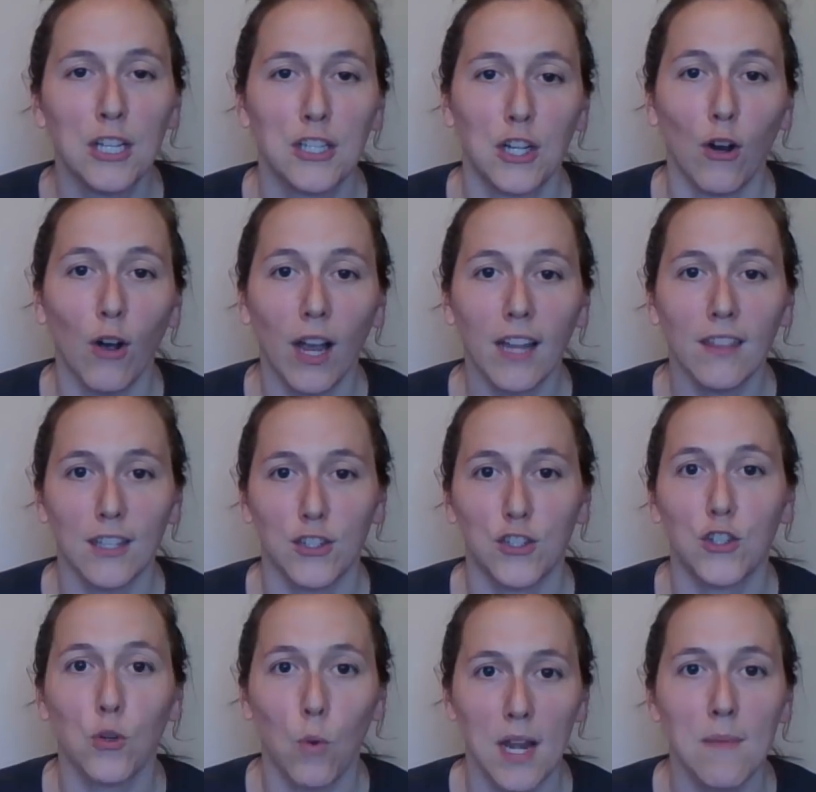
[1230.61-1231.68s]
enjoyed this
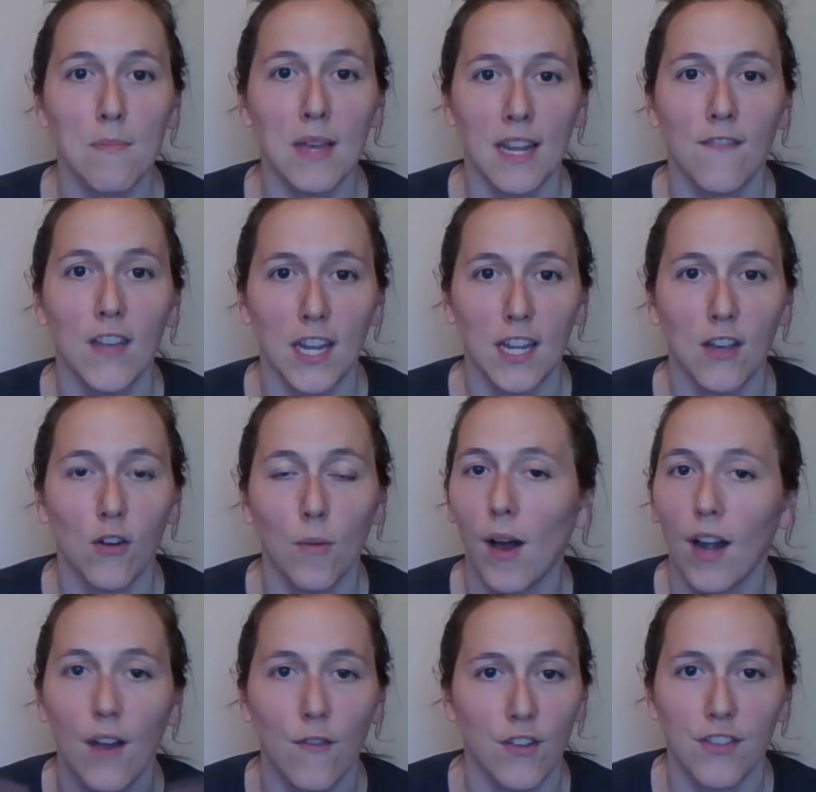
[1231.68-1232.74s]
20-minute video
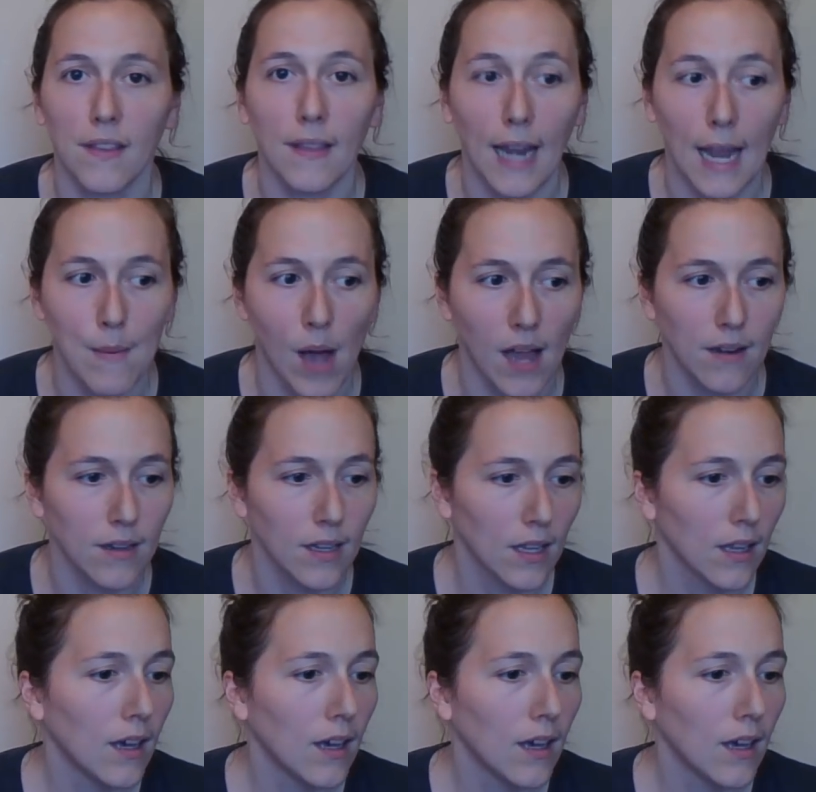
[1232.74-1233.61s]
about everything that I bought.